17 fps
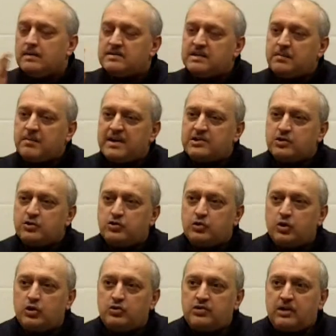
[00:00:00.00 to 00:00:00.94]
Someone asks you
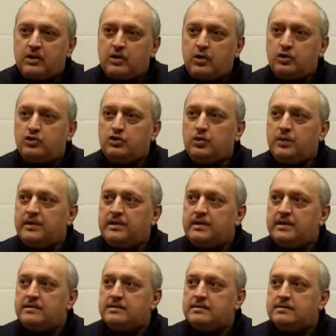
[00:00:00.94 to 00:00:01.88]
to go to the court to
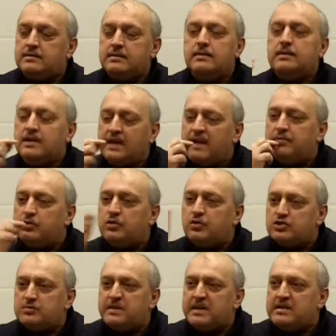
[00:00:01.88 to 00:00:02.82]
witness, you have to
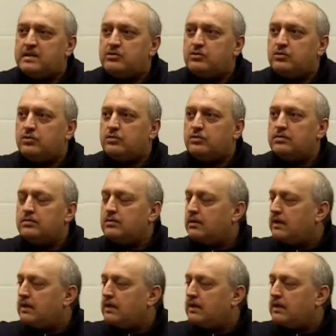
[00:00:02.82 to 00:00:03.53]
go speak the truth.